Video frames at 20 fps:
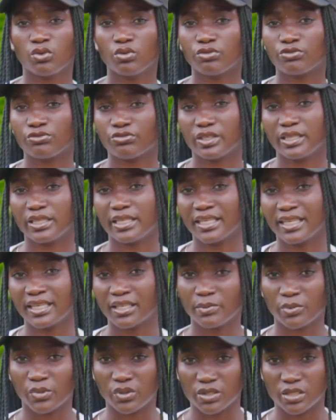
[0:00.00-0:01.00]
who feed the
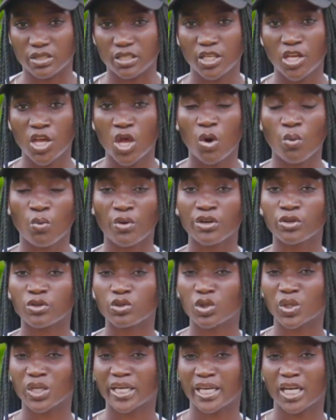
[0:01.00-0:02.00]
animals. When you
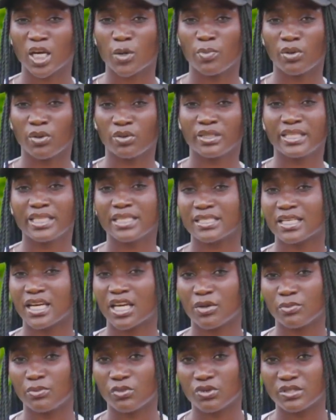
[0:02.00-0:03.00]
don't care about these
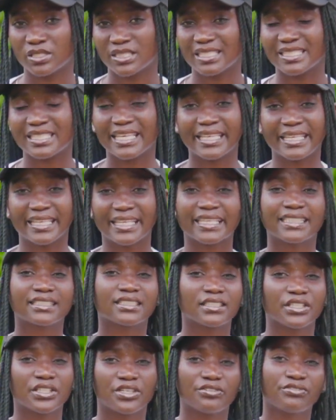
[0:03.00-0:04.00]
animals, they
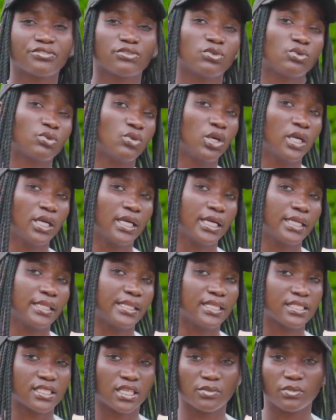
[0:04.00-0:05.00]
can't give you.
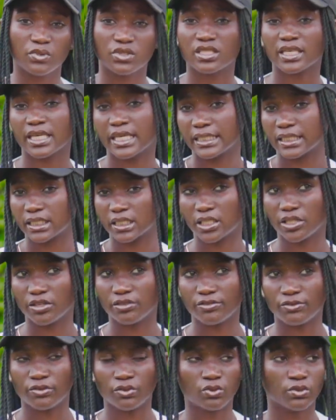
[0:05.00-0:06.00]
These animals can't
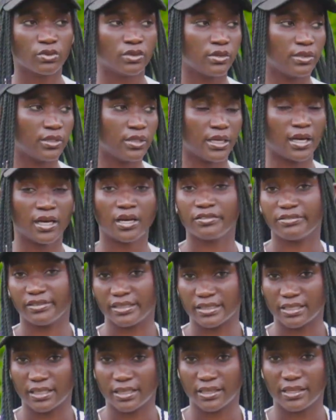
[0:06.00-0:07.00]
give you
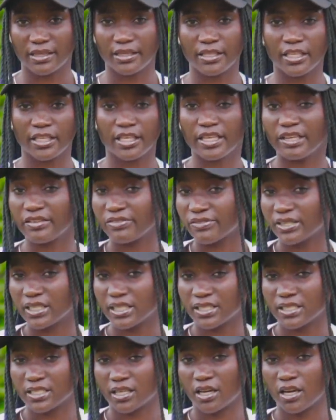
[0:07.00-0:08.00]
harvest. If
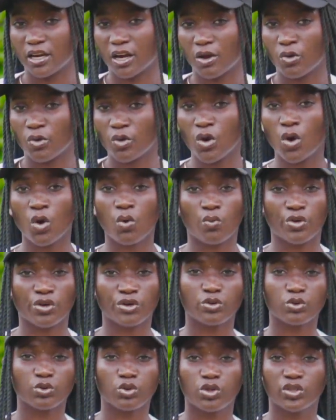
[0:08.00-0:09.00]
it's a cow, when
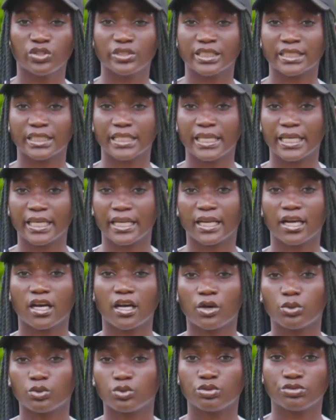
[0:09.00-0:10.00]
you don't get a
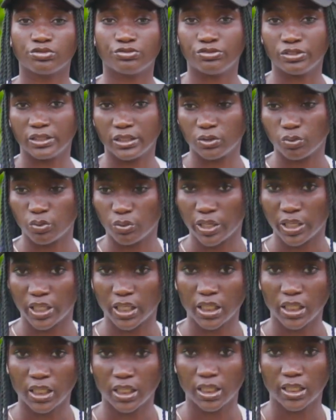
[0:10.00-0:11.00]
cow to feed with
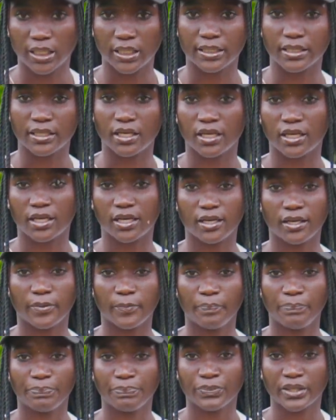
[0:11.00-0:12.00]
in a
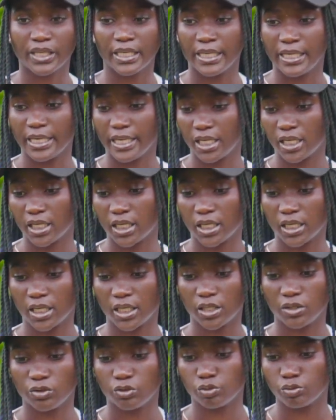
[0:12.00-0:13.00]
in
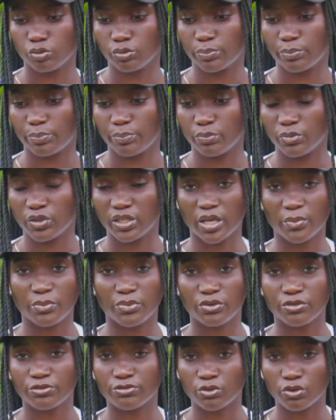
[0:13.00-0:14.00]
a in a
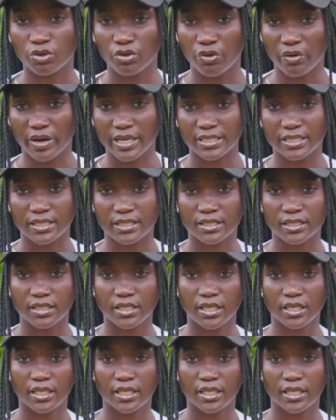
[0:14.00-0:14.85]
beautiful grasses,